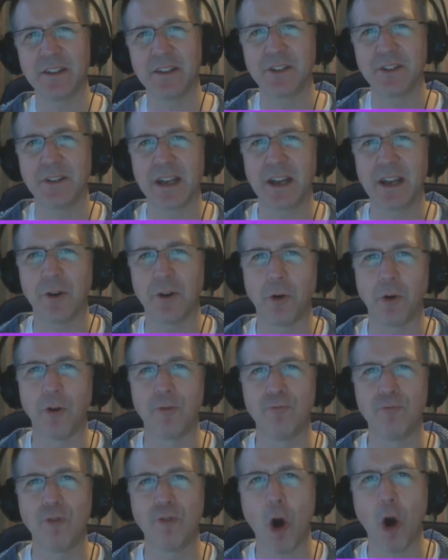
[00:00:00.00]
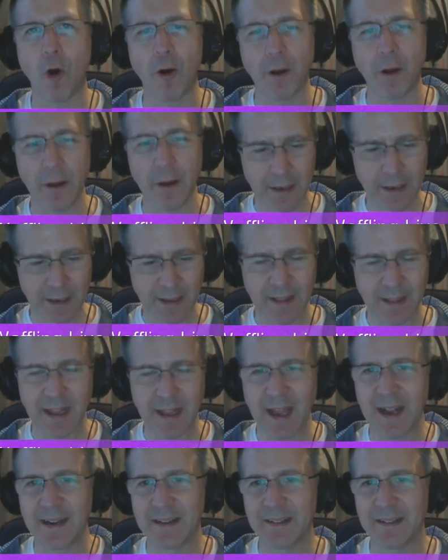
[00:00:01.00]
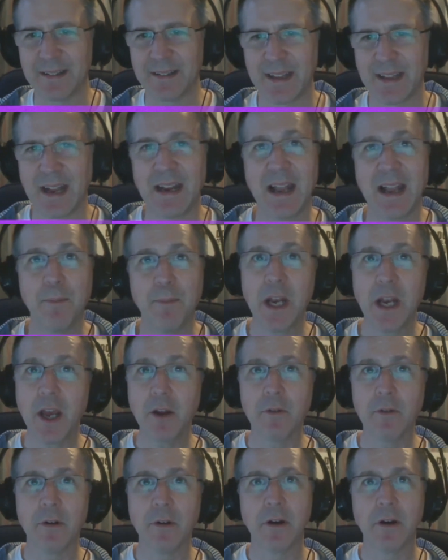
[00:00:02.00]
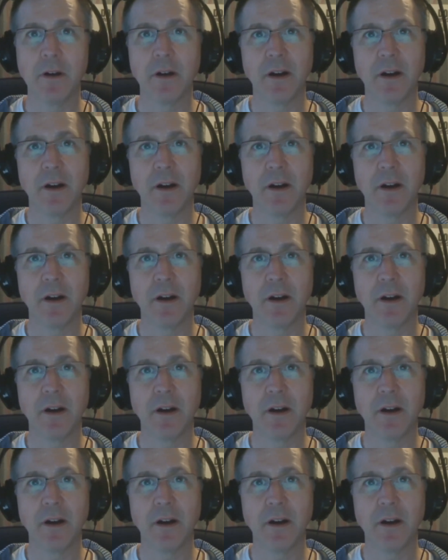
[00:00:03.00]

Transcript: you're doing it all wrong, then let me know.